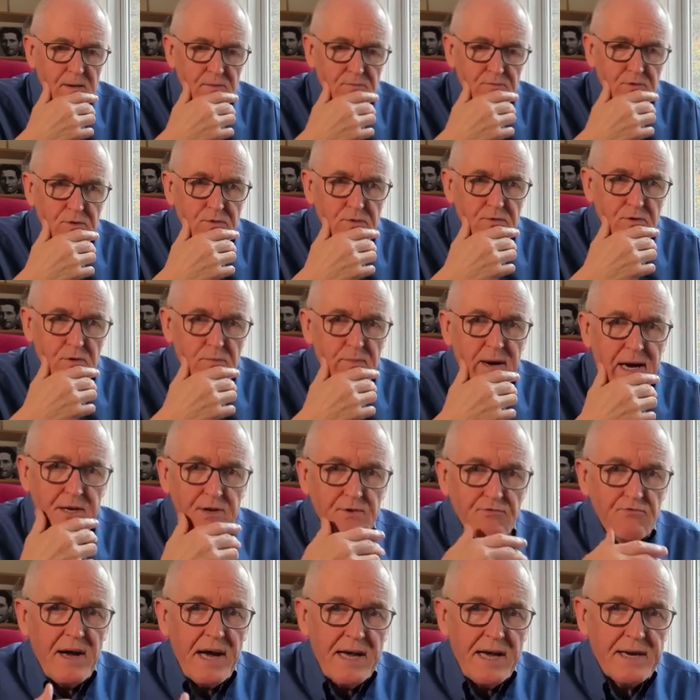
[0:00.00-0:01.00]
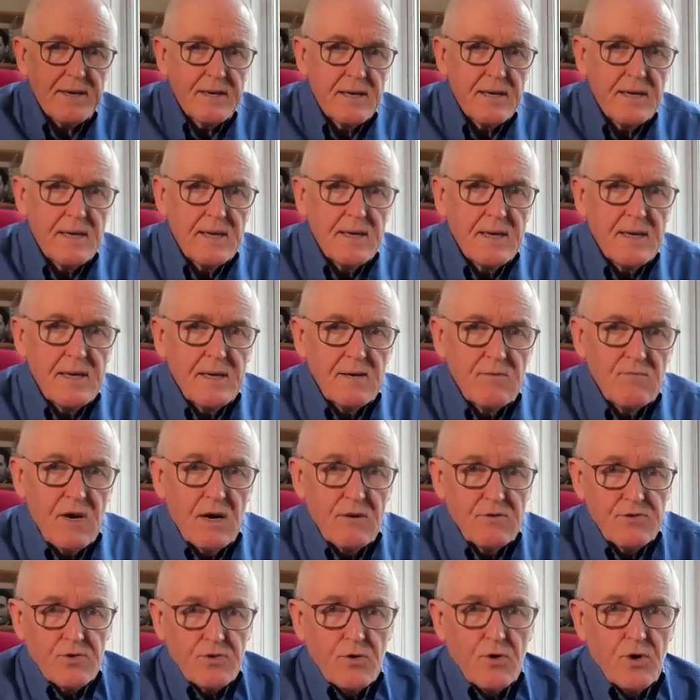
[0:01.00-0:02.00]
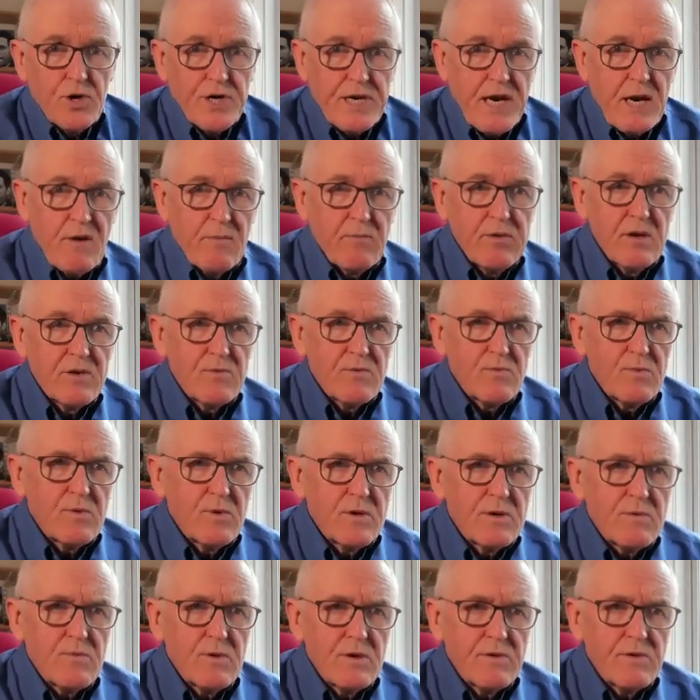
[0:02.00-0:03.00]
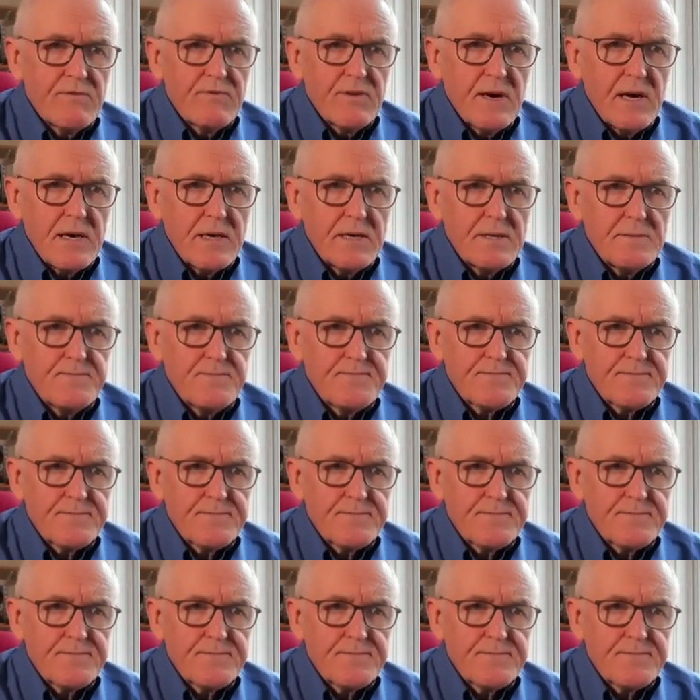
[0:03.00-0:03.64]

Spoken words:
remained red, whereas ordinary blood would fade,